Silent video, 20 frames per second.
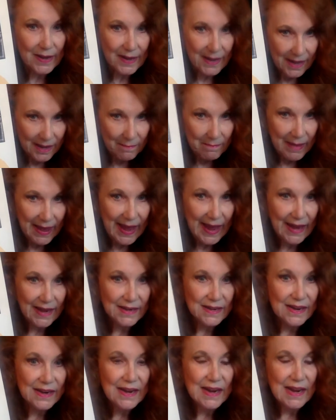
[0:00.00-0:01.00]

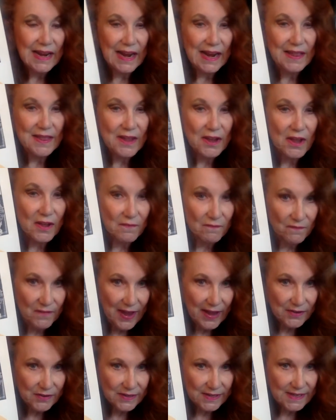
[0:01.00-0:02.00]
command in the
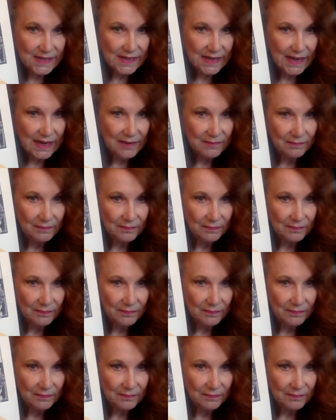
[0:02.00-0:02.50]
Confederacy.